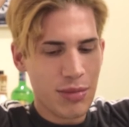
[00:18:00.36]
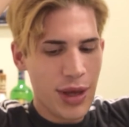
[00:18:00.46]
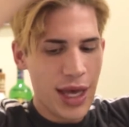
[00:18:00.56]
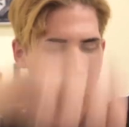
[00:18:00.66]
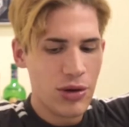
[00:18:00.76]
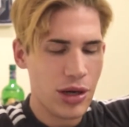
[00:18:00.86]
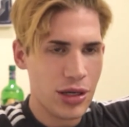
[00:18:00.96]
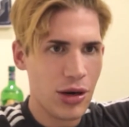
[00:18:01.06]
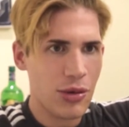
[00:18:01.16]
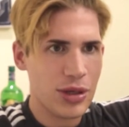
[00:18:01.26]
bed, or I
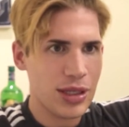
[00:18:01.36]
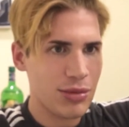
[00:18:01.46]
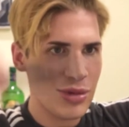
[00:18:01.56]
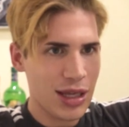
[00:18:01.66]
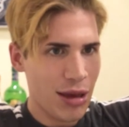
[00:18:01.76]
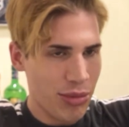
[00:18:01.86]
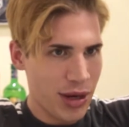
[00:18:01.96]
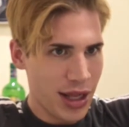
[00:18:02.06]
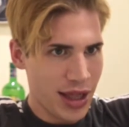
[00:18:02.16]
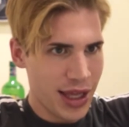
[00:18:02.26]
don't know what was
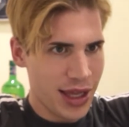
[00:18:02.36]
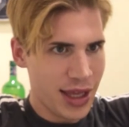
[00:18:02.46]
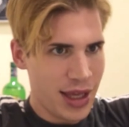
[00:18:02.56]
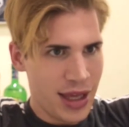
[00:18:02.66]
happening. Like,